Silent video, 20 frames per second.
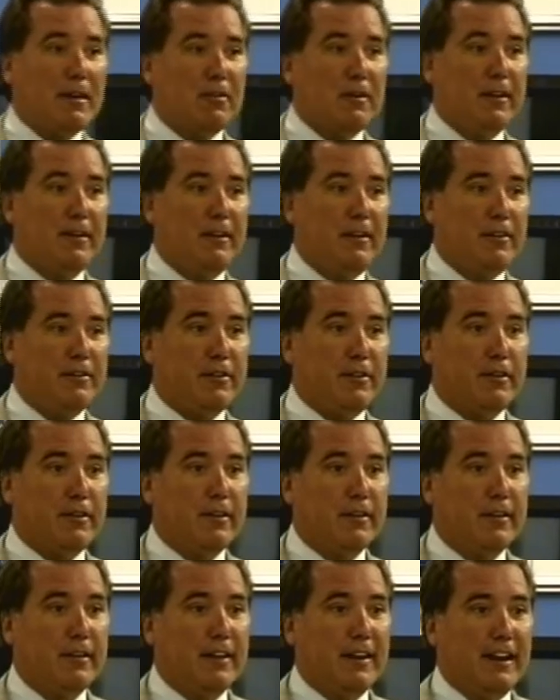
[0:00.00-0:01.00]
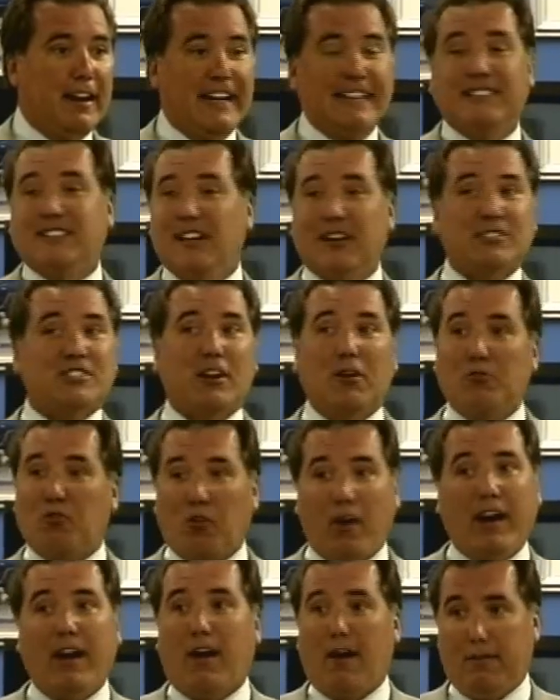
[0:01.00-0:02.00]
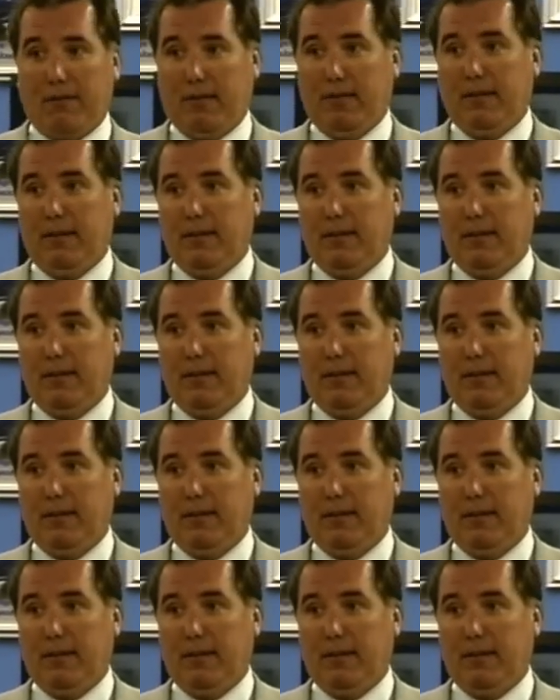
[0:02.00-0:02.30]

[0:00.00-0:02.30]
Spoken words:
conditioner is there's no trade-off.